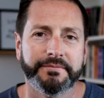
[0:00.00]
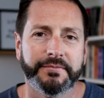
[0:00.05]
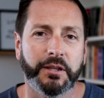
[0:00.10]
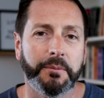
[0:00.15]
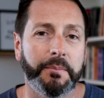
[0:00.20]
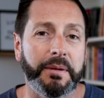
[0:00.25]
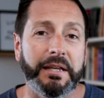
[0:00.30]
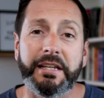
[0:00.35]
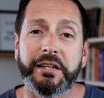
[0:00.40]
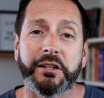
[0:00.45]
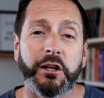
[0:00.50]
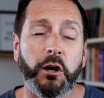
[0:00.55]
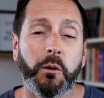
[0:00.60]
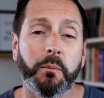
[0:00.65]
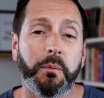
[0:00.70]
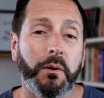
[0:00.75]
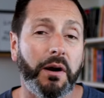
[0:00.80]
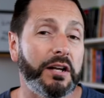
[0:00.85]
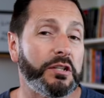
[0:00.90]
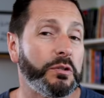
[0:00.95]
The median
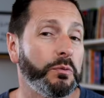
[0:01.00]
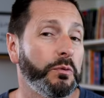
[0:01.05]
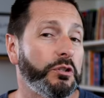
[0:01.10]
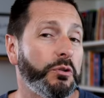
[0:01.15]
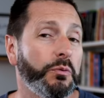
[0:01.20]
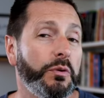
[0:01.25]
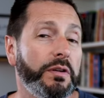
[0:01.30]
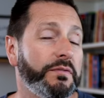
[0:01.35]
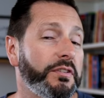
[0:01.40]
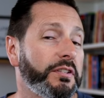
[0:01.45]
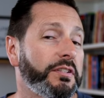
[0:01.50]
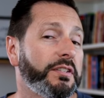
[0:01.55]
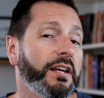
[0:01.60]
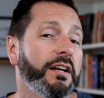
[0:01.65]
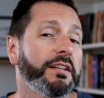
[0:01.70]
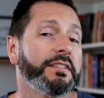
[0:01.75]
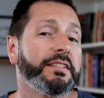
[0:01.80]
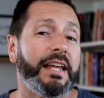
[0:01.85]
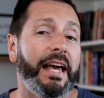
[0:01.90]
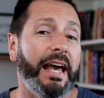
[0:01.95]
home price, which we've
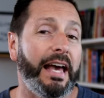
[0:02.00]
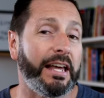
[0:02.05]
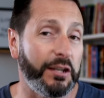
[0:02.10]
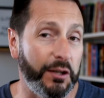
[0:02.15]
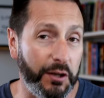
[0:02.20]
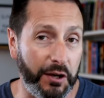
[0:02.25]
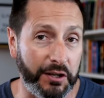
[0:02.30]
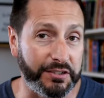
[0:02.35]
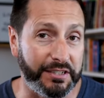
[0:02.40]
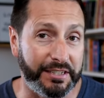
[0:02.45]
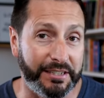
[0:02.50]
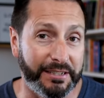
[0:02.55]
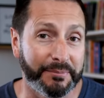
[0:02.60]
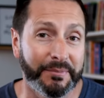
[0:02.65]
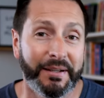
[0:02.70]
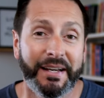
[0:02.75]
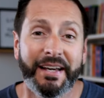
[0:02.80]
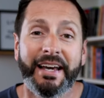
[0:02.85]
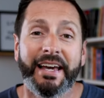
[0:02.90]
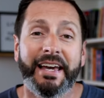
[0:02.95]
discussed ad
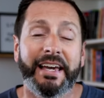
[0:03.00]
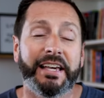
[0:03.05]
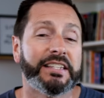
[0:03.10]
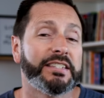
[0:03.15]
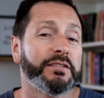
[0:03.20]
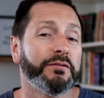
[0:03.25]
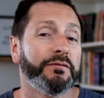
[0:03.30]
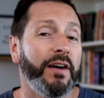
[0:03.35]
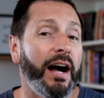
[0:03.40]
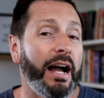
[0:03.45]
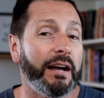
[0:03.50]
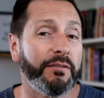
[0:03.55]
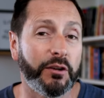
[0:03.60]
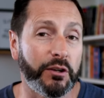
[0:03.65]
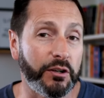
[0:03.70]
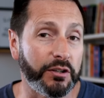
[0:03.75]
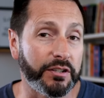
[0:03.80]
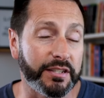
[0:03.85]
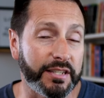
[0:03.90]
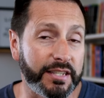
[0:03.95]
nauseum, is
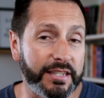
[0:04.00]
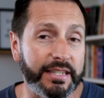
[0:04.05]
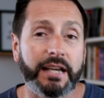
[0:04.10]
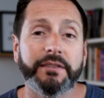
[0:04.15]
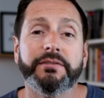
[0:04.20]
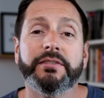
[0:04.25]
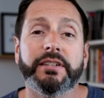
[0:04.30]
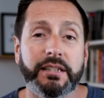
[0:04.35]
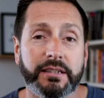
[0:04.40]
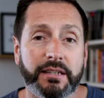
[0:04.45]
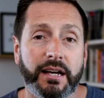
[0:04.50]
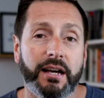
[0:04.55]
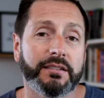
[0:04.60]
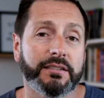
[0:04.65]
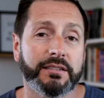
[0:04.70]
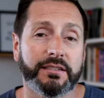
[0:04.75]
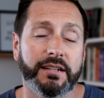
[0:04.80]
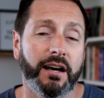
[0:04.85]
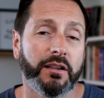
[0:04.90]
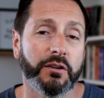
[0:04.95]

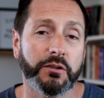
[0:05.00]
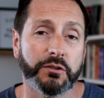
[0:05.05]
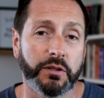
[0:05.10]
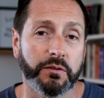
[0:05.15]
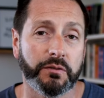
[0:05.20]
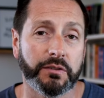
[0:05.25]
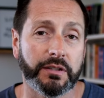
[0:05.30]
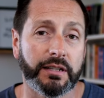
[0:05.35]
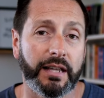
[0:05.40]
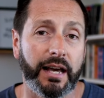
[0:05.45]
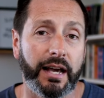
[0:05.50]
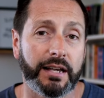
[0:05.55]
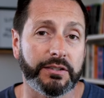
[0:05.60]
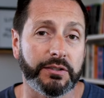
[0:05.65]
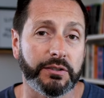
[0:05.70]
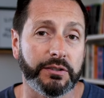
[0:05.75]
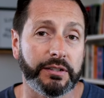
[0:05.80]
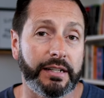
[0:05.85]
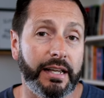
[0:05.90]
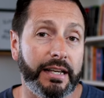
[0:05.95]
$570,000 over the
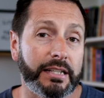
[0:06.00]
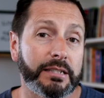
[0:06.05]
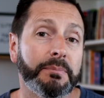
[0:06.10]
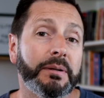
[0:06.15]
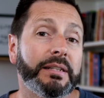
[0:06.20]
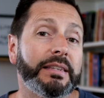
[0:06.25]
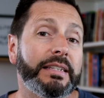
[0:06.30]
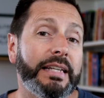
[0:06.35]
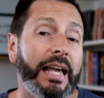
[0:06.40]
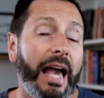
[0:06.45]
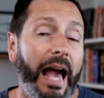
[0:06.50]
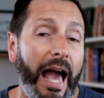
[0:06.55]
last 30 days, but the